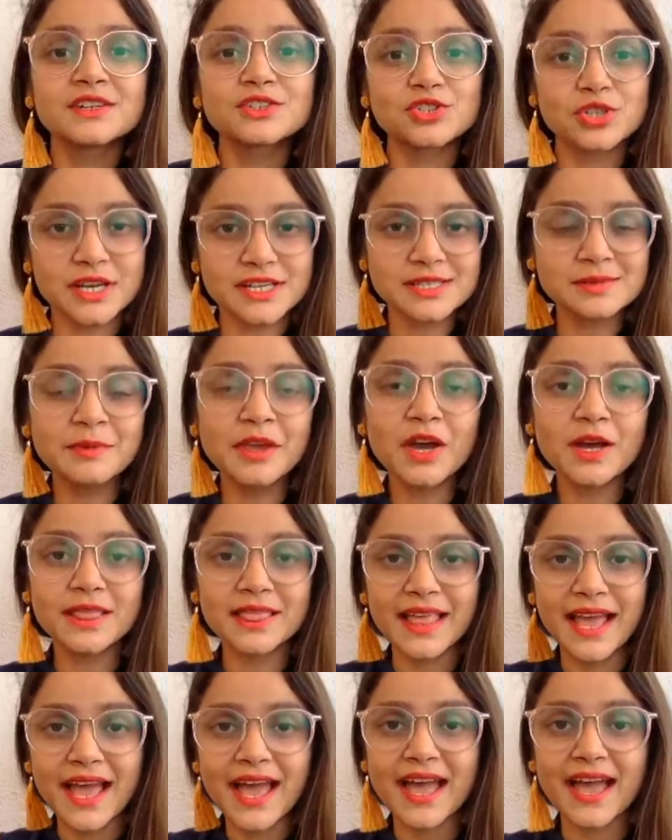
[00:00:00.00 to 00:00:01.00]
Trust me
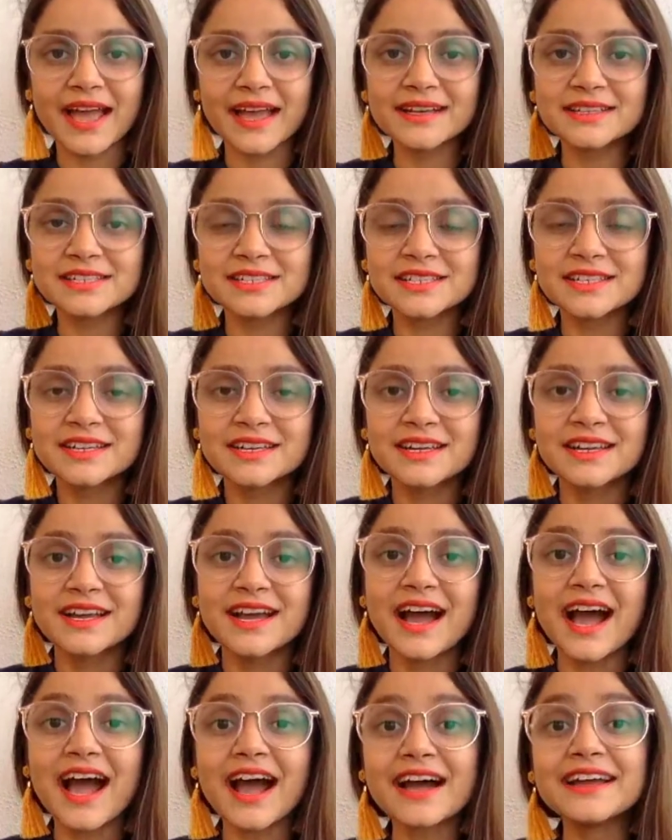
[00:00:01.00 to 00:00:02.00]
on that.
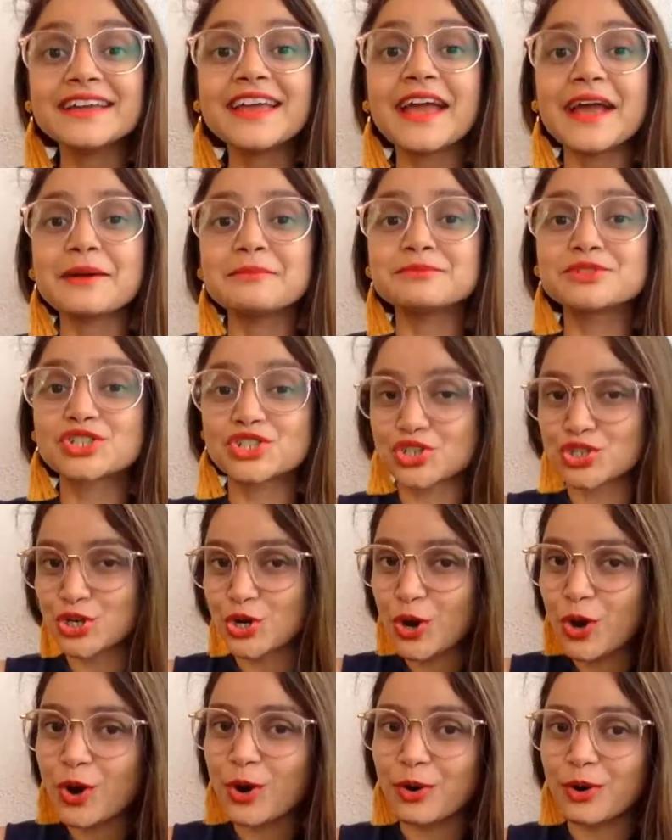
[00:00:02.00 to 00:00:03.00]
I am
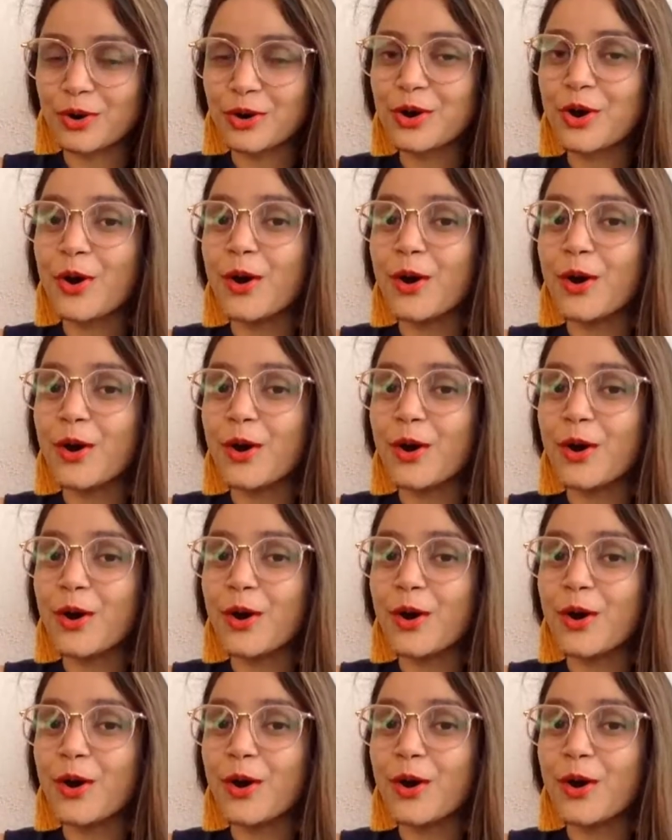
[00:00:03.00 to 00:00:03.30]
sure